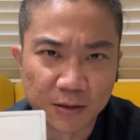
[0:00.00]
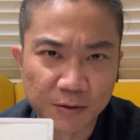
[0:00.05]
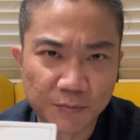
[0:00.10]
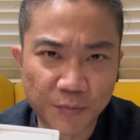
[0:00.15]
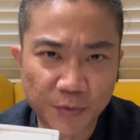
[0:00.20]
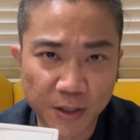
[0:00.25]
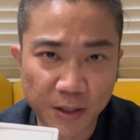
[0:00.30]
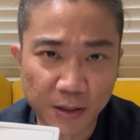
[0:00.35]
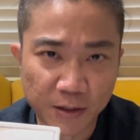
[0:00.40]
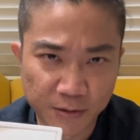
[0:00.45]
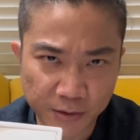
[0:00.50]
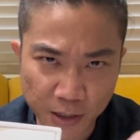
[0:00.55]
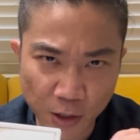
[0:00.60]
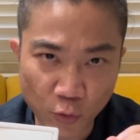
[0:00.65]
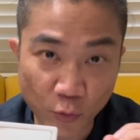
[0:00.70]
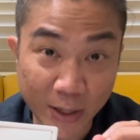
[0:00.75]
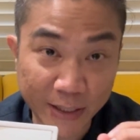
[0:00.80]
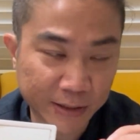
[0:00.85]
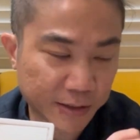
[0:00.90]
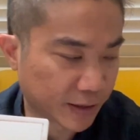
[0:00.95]
their
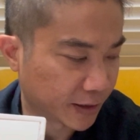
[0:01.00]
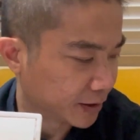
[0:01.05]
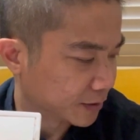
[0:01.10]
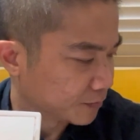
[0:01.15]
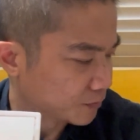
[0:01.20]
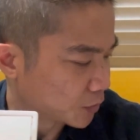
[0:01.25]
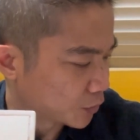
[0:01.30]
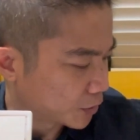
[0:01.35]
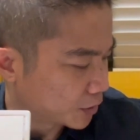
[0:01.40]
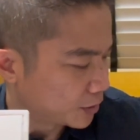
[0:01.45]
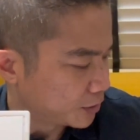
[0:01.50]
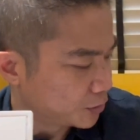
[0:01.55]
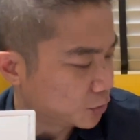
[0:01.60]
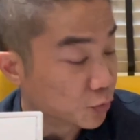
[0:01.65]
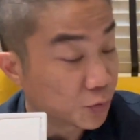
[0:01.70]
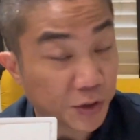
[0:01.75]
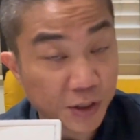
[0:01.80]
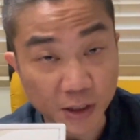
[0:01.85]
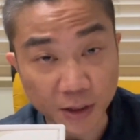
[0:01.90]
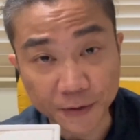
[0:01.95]
writing, okay,
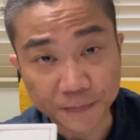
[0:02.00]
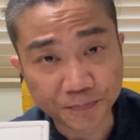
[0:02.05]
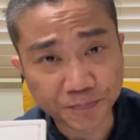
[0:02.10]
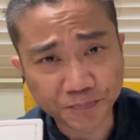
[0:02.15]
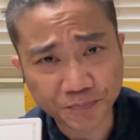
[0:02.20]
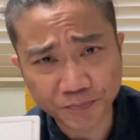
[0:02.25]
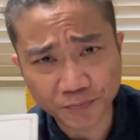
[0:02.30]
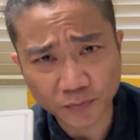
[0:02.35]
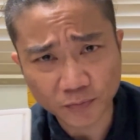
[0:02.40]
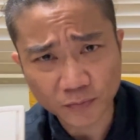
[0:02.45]
using